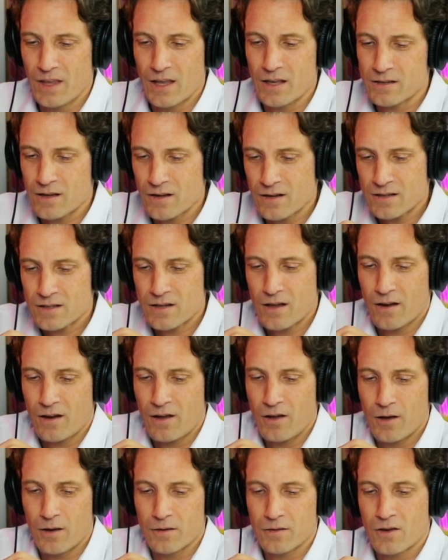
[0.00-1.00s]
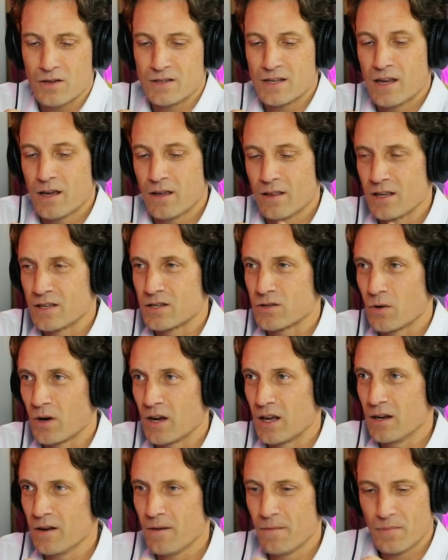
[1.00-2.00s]
It's going to start hurt because here there's
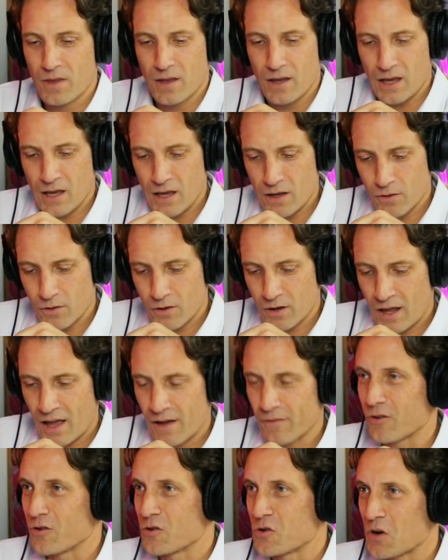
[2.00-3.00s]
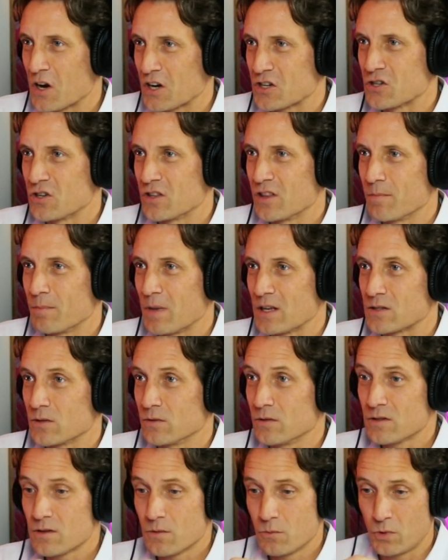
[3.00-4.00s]
strain. Here you're going to have contraction in the
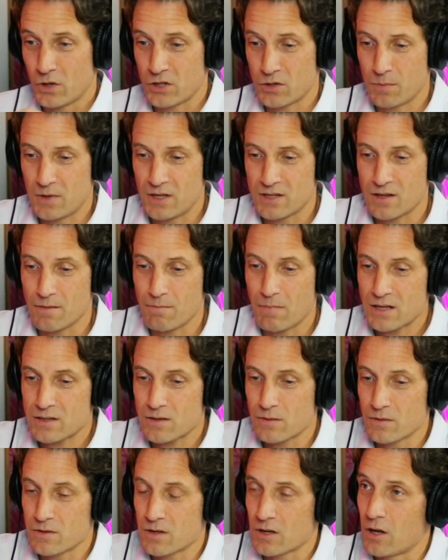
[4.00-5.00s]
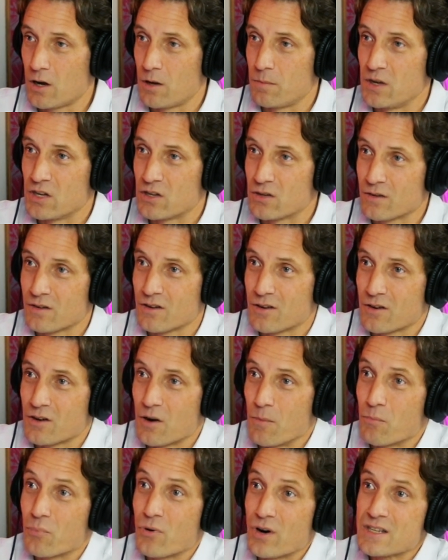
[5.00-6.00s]
muscles, which means the muscles are going to be
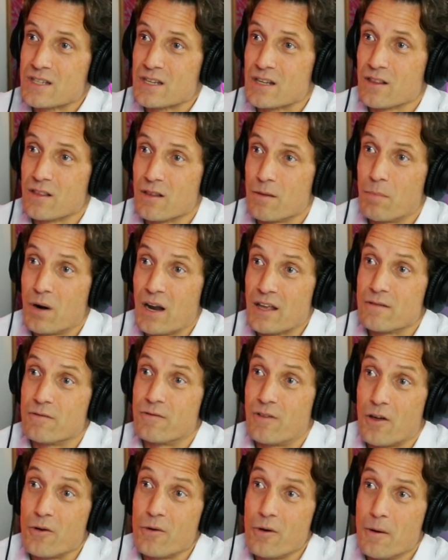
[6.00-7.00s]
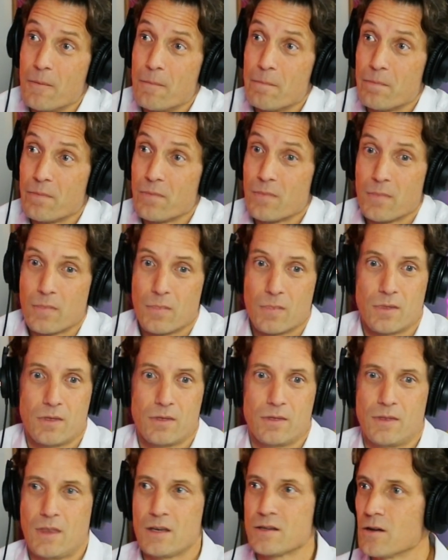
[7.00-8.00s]
compressing the blood flow.
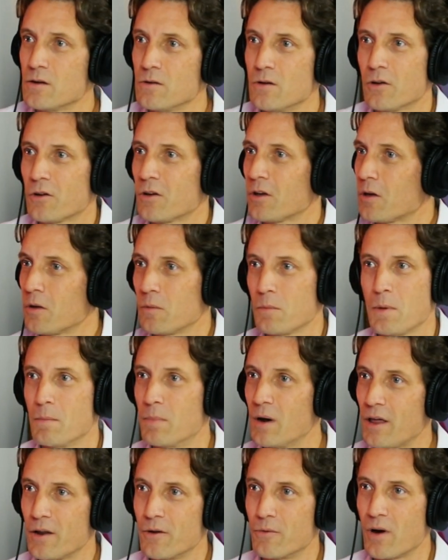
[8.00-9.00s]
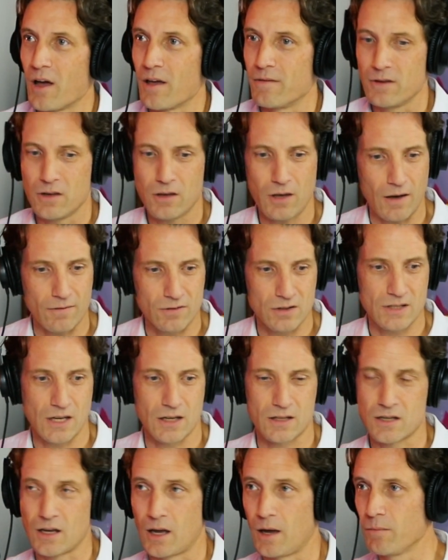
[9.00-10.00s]
There's no longer going to be blood arriving. You have to
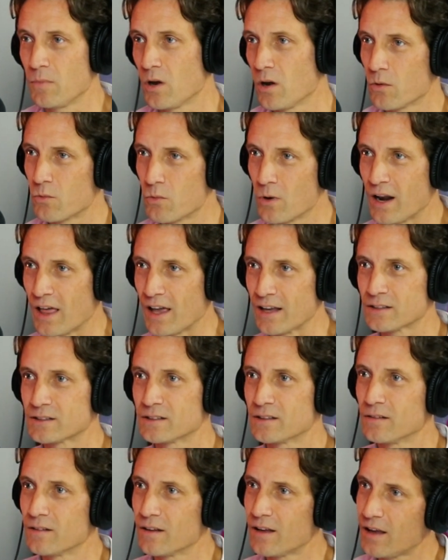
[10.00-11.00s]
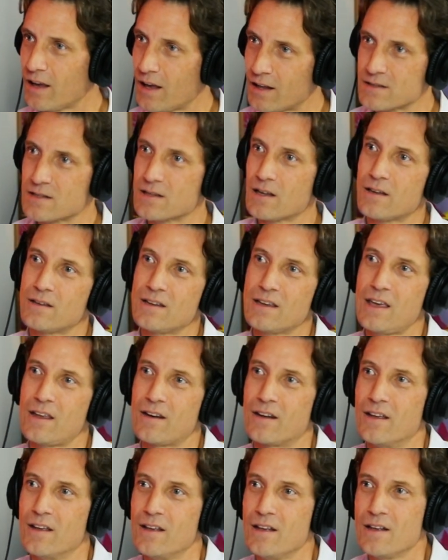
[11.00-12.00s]
take time, relax, and start
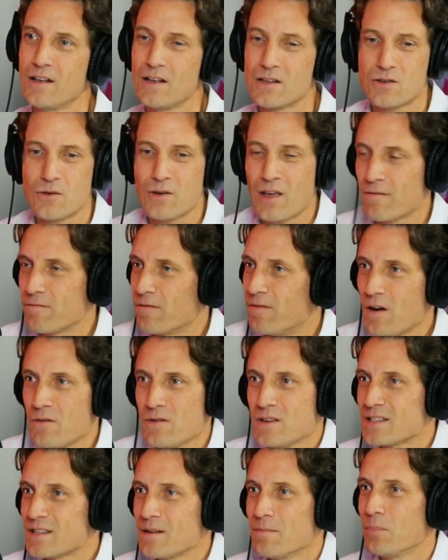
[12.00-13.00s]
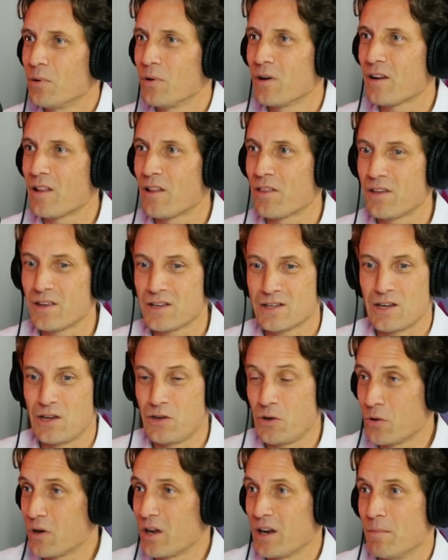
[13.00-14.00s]
again. So you have very simple little things that
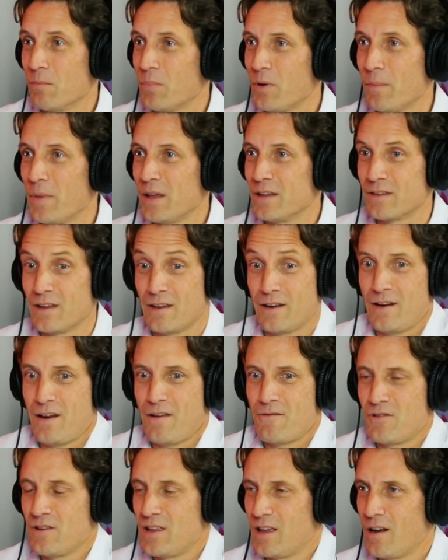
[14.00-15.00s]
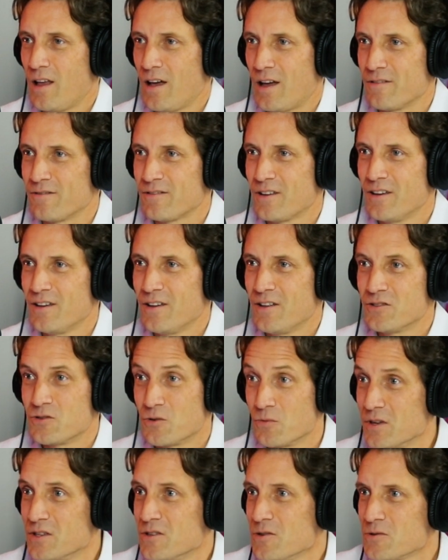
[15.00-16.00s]
you can implement in an everyday life
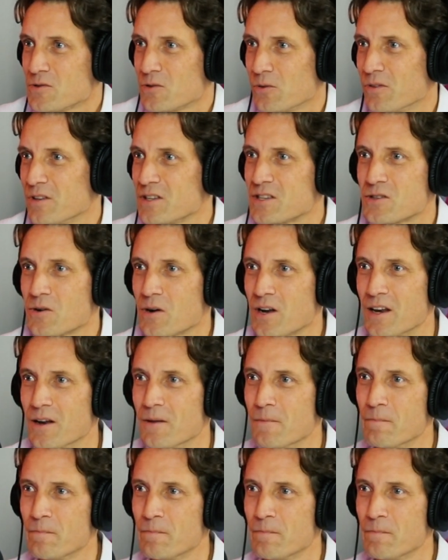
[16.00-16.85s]
to reduce all this strain.